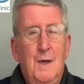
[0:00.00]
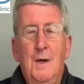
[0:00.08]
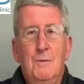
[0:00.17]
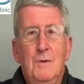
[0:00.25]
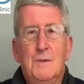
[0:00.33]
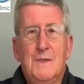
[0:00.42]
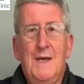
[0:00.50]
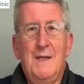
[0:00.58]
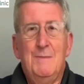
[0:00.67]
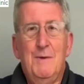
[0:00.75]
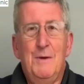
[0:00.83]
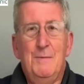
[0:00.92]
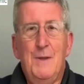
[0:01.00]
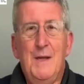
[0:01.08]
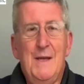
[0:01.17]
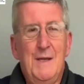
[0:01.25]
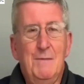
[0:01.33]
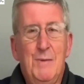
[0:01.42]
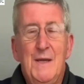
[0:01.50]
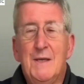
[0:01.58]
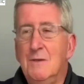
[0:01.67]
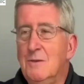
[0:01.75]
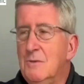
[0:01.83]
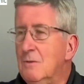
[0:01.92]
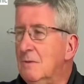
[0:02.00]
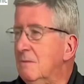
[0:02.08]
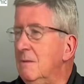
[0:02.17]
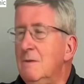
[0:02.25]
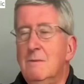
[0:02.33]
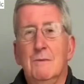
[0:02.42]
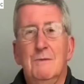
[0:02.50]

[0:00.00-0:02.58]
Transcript: I walked down the bottom of the lane and back, and I thought, oh.